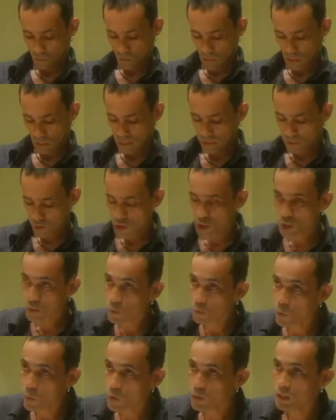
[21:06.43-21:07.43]
and the
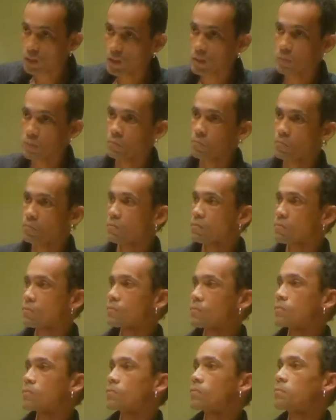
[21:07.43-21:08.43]
smaller
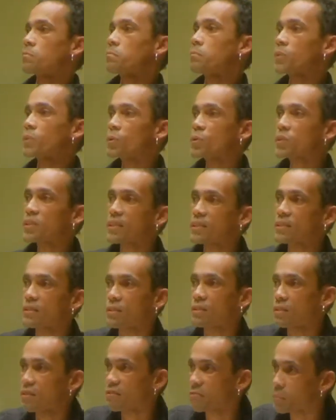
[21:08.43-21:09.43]

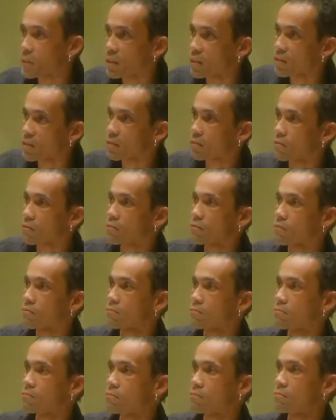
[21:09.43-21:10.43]
processing of peace
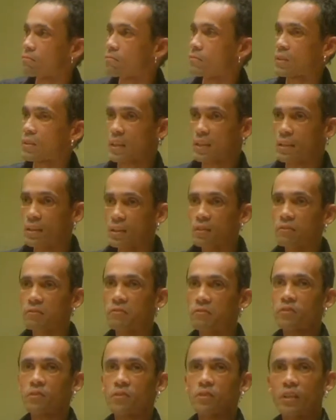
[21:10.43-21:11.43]
that live
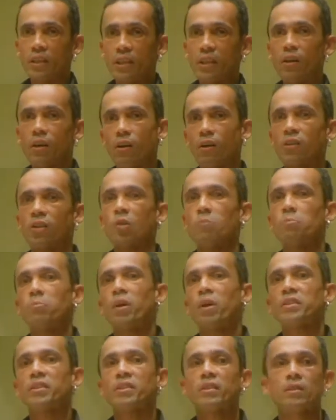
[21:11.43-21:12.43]
on our
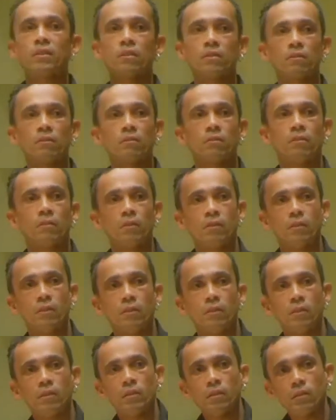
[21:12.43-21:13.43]
bodies,
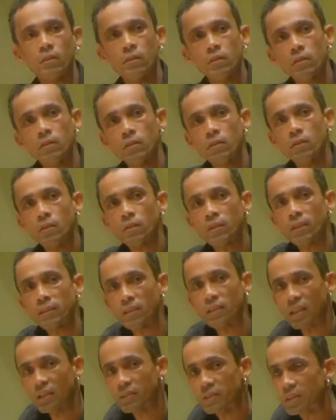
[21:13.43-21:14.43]
that's
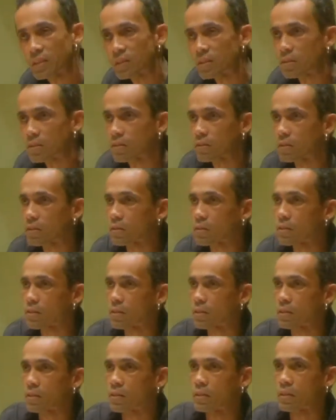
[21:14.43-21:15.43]
evidenced
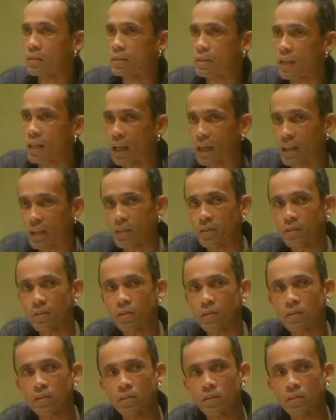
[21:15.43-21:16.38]
in the lines